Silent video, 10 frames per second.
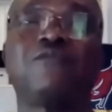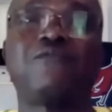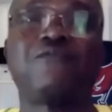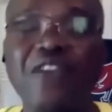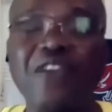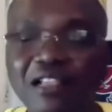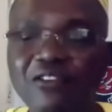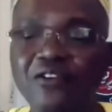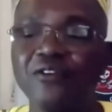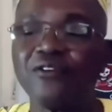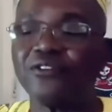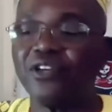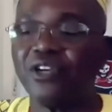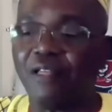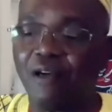failures
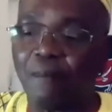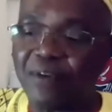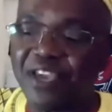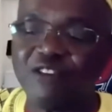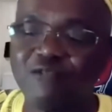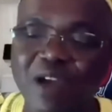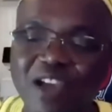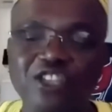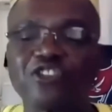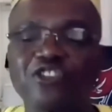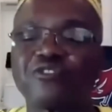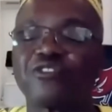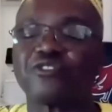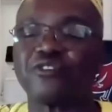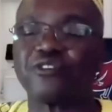being
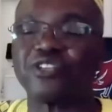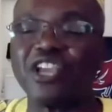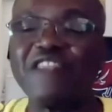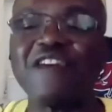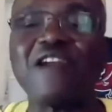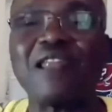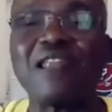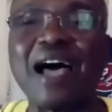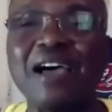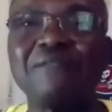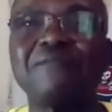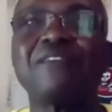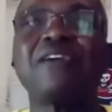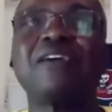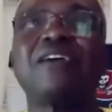registered in their lives,
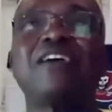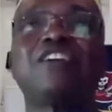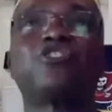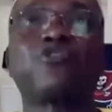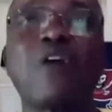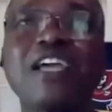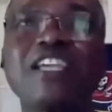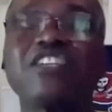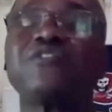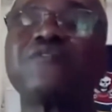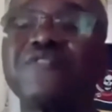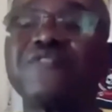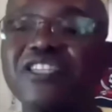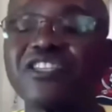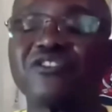trying to do
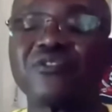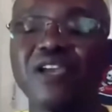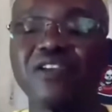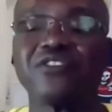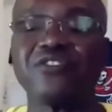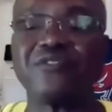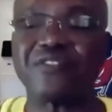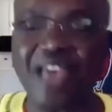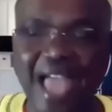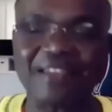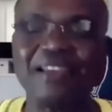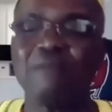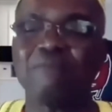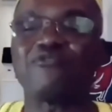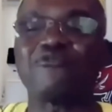this and trying to do that,
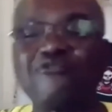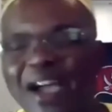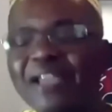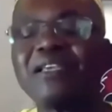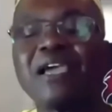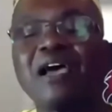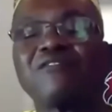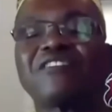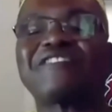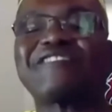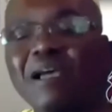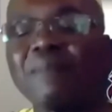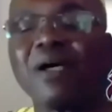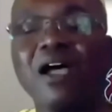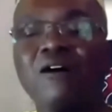but finding out that
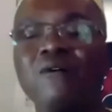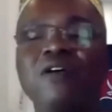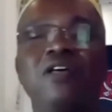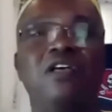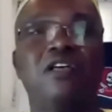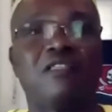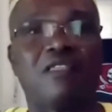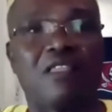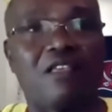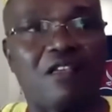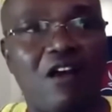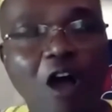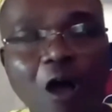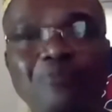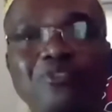somehow
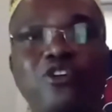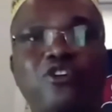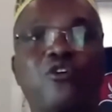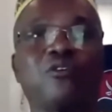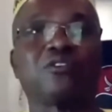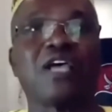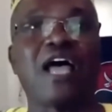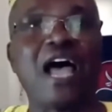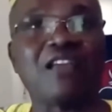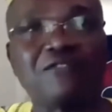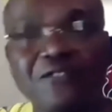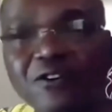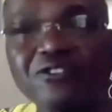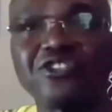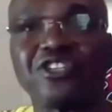obstacles,
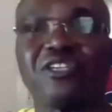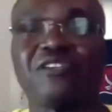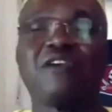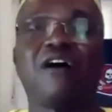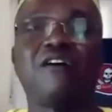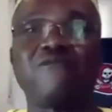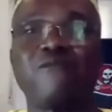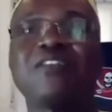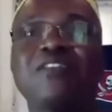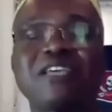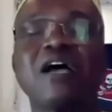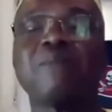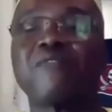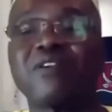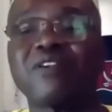adversities of one type or